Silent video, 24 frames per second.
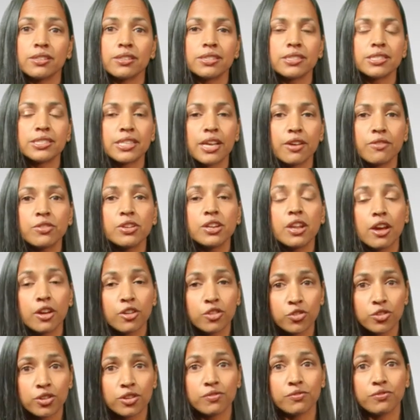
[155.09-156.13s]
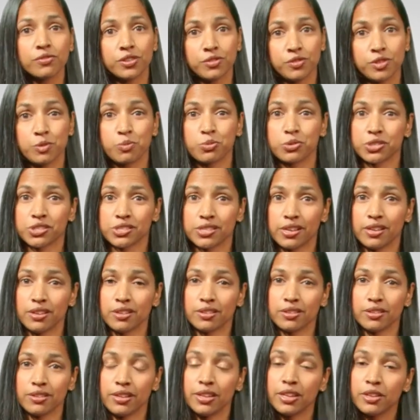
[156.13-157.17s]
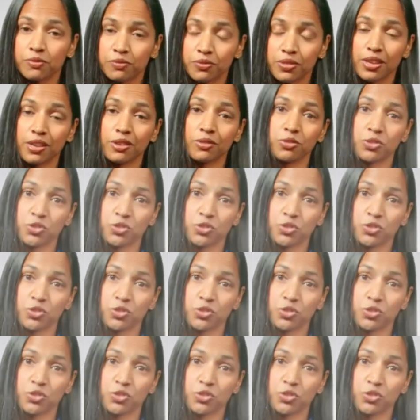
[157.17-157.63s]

750% if they have